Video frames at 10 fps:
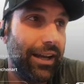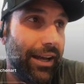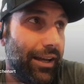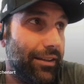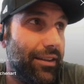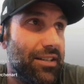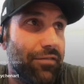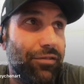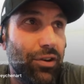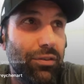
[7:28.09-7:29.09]
And there's
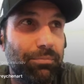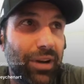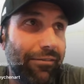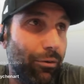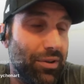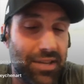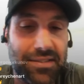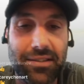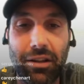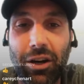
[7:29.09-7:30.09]
a few private ones
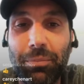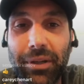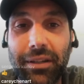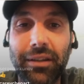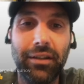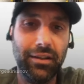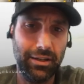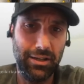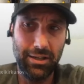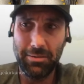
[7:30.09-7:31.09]
that's still open.
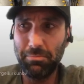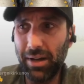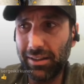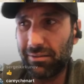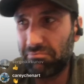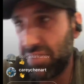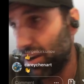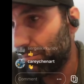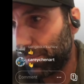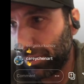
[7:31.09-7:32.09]
Mm-hmm. But,
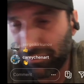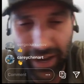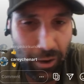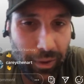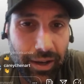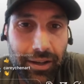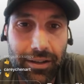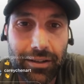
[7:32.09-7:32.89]
people find a way.